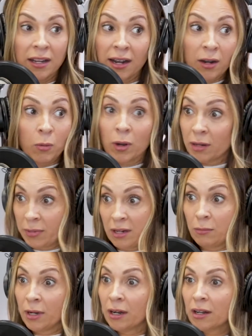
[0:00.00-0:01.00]
And I don't want to be a
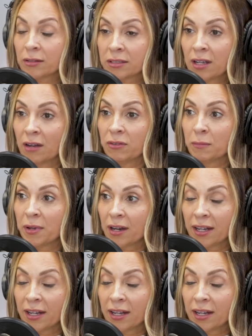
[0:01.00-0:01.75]
warehouse. God forbid.